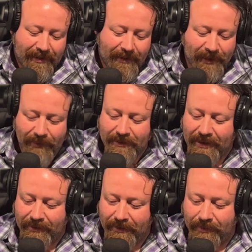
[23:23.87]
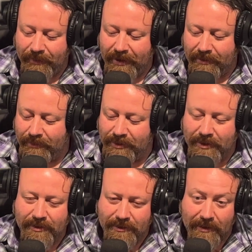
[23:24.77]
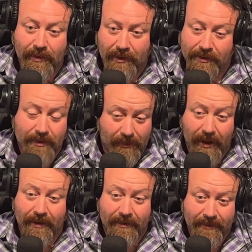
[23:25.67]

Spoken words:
I mean, I went down there to meet other musicians that wanted to grind